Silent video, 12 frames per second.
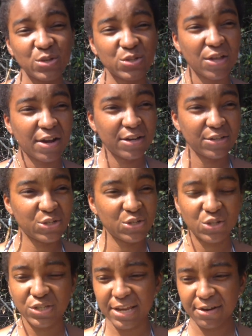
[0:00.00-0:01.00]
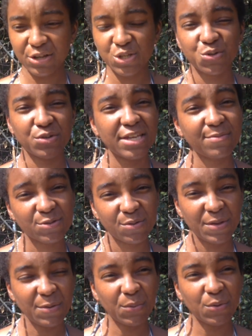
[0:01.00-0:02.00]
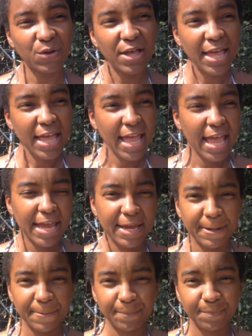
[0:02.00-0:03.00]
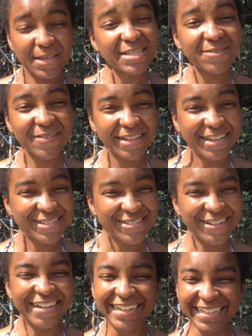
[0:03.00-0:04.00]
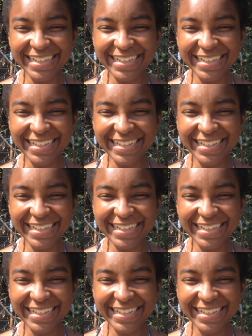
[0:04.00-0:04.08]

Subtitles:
You start just sharing dreams with people and things of that nature.